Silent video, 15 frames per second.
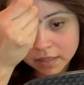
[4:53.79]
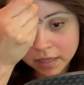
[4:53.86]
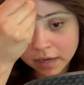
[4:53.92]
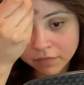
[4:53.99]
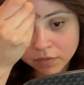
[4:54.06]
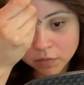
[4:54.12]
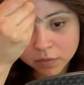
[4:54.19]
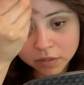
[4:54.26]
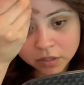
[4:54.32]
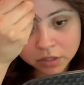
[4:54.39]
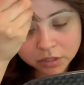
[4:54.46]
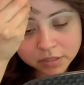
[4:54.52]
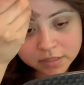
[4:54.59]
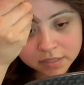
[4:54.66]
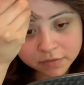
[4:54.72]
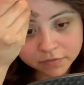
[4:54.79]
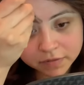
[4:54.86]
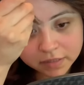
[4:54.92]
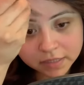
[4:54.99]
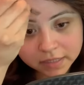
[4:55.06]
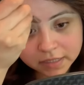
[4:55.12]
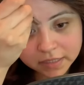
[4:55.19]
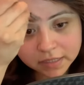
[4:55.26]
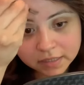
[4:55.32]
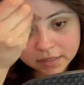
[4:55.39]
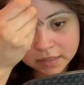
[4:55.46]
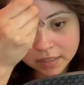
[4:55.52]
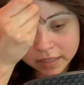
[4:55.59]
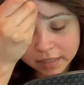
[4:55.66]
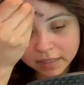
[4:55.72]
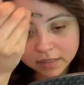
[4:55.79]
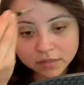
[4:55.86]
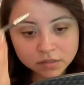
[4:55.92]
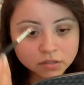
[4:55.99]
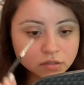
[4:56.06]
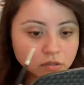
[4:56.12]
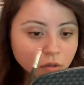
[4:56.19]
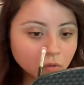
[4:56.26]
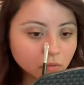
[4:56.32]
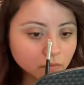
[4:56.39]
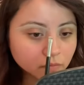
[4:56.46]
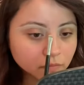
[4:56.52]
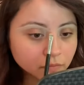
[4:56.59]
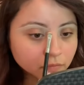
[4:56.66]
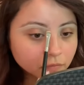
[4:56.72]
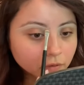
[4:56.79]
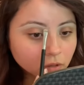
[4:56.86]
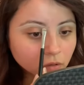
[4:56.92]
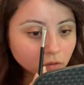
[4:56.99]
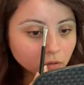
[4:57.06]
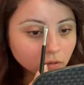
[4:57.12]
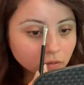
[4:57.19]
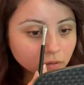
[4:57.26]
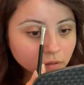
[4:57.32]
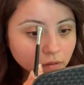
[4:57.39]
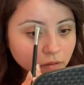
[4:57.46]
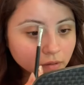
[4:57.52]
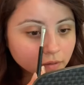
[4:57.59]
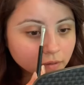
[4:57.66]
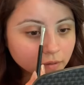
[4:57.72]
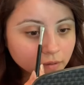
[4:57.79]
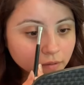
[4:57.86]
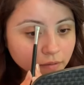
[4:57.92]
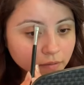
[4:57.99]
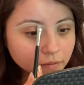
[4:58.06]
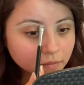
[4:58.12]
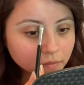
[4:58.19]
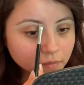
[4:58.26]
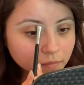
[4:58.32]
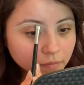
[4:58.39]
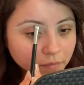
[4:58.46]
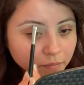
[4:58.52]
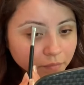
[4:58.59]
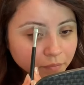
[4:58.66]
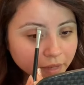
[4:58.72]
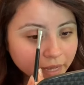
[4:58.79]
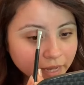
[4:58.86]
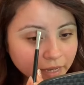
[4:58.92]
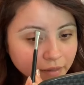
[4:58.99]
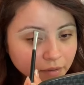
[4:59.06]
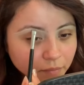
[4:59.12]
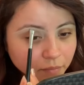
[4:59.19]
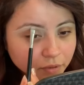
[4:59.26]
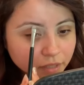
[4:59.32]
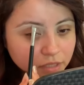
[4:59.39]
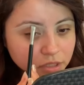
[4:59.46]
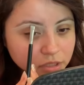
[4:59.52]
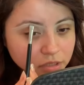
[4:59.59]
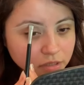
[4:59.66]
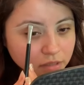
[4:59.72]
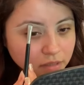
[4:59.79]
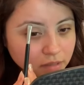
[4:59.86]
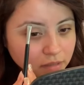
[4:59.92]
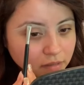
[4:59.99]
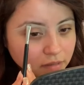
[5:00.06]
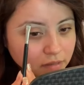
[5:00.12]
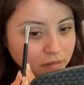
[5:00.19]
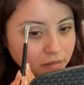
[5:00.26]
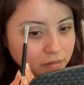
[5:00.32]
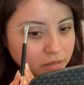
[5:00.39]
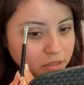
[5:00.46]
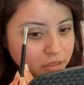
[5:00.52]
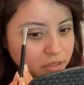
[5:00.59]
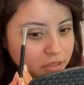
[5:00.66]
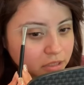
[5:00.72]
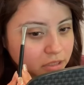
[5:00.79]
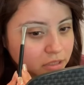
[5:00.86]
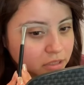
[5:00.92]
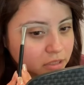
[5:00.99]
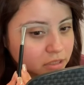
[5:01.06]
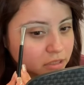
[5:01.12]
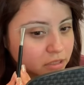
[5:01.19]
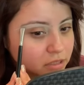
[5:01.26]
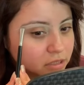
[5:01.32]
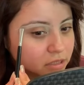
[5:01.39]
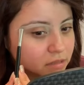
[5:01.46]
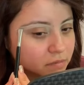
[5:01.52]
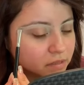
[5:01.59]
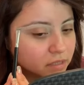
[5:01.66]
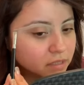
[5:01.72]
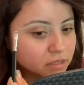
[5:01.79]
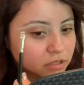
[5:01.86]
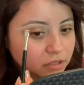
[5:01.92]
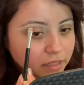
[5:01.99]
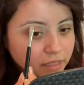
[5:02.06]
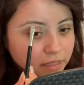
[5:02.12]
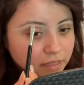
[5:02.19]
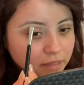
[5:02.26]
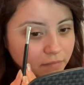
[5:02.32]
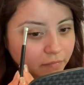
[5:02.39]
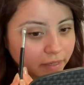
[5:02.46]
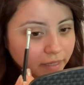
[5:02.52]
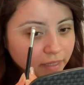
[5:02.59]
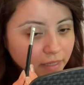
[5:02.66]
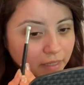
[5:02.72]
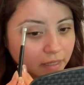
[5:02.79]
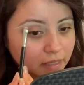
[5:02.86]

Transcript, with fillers: Everyone learns differently. Like, don't feel bad or pressured just because your kid might